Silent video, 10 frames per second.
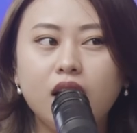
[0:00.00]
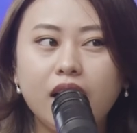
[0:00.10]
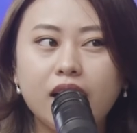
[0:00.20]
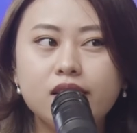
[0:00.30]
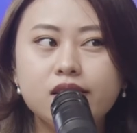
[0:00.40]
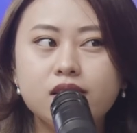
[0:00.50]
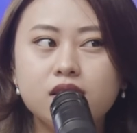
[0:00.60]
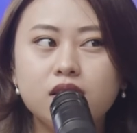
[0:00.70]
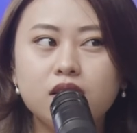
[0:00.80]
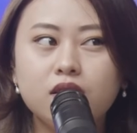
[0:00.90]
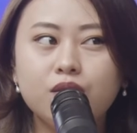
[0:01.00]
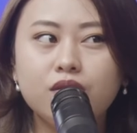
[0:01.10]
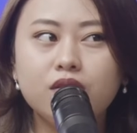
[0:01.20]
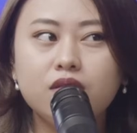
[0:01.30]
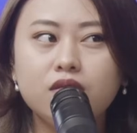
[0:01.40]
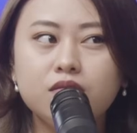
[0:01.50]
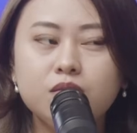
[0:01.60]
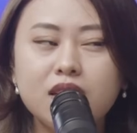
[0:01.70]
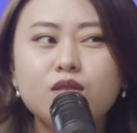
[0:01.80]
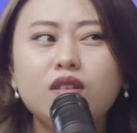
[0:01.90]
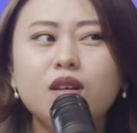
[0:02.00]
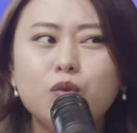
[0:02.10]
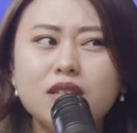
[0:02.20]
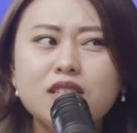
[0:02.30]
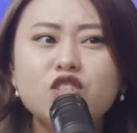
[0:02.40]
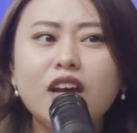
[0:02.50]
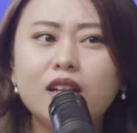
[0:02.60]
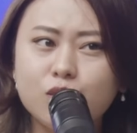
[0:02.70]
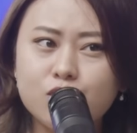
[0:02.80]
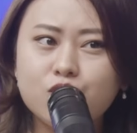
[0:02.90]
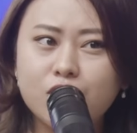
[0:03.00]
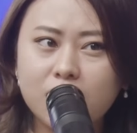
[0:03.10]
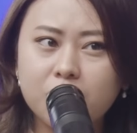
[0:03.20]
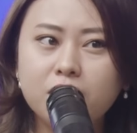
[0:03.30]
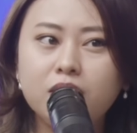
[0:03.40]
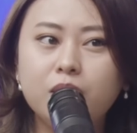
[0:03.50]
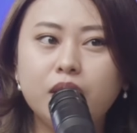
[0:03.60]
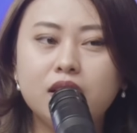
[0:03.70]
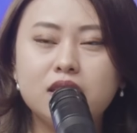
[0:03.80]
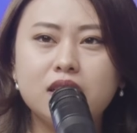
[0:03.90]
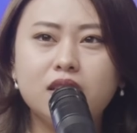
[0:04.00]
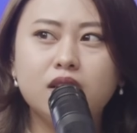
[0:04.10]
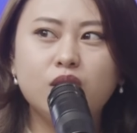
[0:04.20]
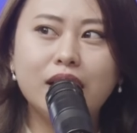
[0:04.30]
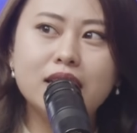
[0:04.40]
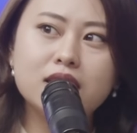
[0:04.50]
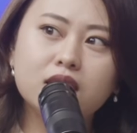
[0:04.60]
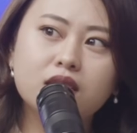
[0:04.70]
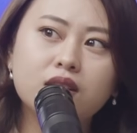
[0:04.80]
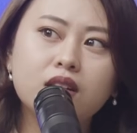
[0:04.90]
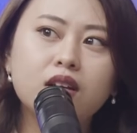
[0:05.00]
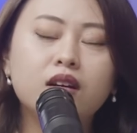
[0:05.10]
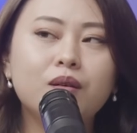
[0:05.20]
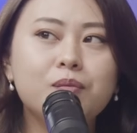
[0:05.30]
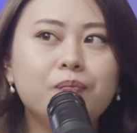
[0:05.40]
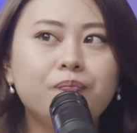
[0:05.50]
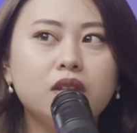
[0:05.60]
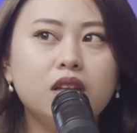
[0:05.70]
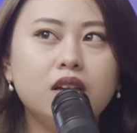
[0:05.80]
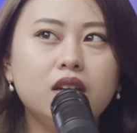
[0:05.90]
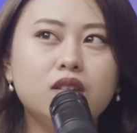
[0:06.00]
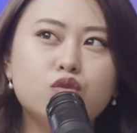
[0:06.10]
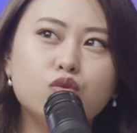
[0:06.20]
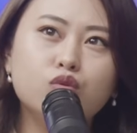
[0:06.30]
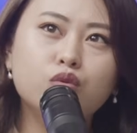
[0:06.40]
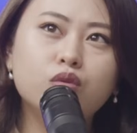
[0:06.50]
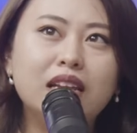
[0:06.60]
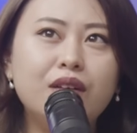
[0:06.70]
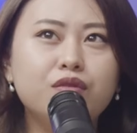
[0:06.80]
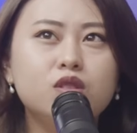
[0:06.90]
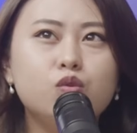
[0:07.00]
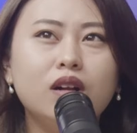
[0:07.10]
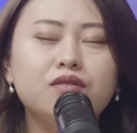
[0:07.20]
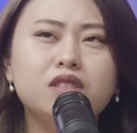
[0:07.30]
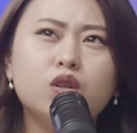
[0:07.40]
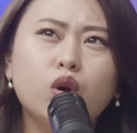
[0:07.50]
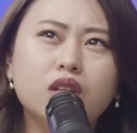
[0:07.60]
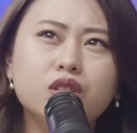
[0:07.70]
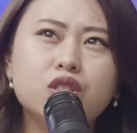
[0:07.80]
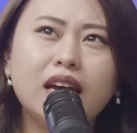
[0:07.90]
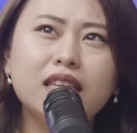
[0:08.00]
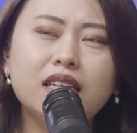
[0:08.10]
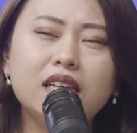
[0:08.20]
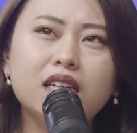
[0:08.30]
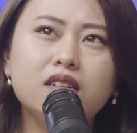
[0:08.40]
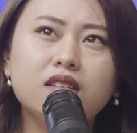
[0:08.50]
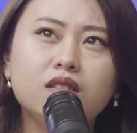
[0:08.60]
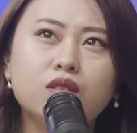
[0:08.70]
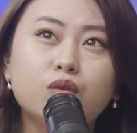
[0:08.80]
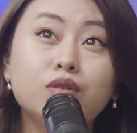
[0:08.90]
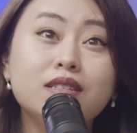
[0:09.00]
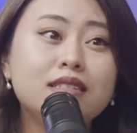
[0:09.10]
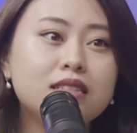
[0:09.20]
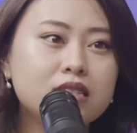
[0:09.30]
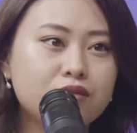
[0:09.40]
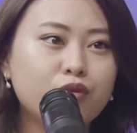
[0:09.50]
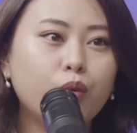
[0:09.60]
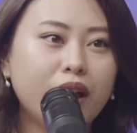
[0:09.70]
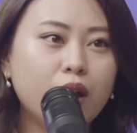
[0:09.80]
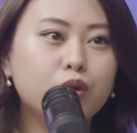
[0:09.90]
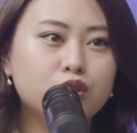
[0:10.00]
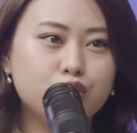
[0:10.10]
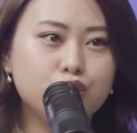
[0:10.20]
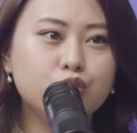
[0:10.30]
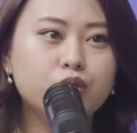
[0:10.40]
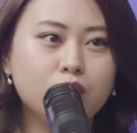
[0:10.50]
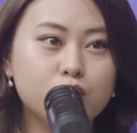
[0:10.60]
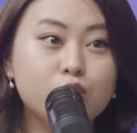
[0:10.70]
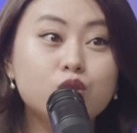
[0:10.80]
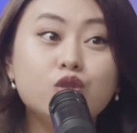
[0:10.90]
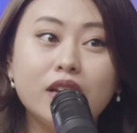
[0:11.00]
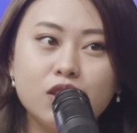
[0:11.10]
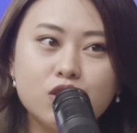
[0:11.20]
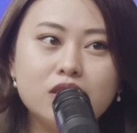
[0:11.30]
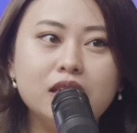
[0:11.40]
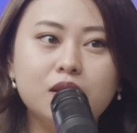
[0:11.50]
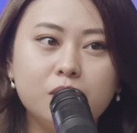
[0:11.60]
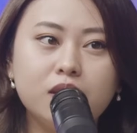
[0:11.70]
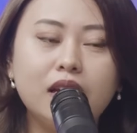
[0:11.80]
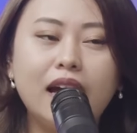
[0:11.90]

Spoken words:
And so it was a childhood dream, but later in school, 11th, 12th, in college, I think the reasons for why I wanted to do it also changed a little bit.